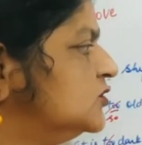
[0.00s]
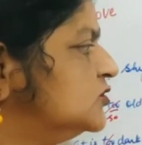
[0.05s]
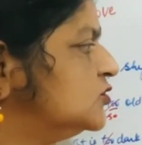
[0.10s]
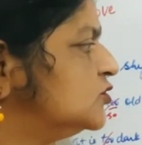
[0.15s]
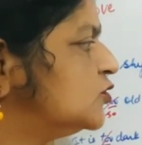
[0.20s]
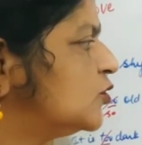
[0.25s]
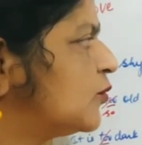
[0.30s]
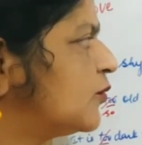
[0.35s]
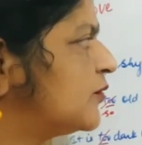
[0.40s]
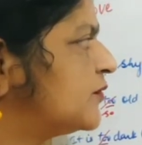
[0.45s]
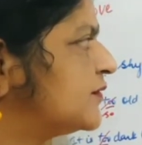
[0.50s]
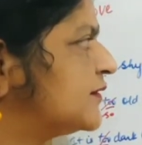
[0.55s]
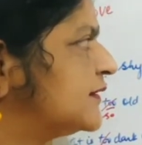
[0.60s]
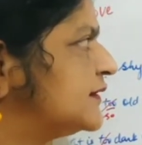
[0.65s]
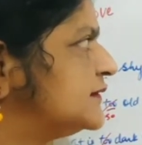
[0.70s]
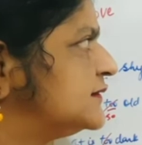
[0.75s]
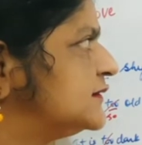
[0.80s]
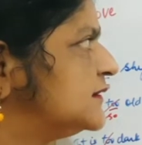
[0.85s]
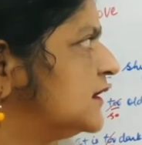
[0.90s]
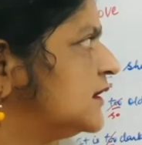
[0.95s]
to
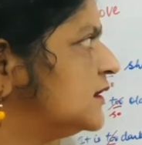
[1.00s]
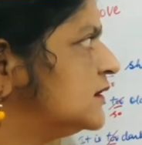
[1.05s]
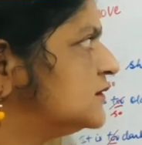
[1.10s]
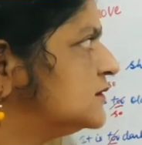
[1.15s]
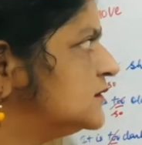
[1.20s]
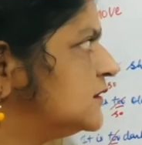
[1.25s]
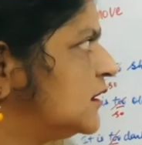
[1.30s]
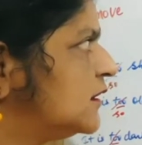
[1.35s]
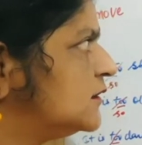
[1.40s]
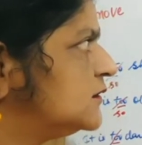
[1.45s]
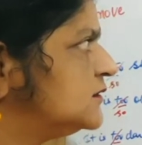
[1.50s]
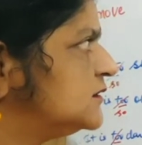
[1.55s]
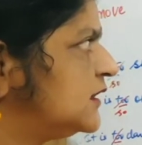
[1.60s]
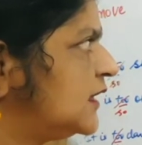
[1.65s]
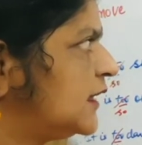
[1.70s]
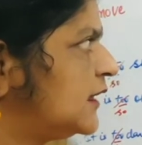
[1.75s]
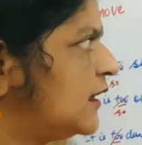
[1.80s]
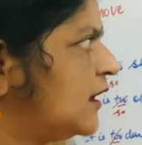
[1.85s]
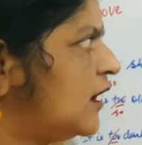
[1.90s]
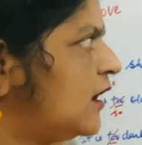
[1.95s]
see
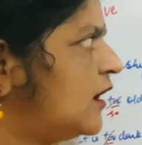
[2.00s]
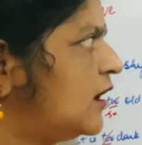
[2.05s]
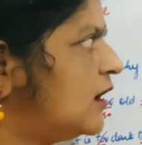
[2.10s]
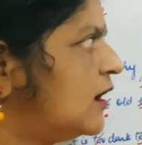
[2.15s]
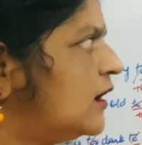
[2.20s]
anything.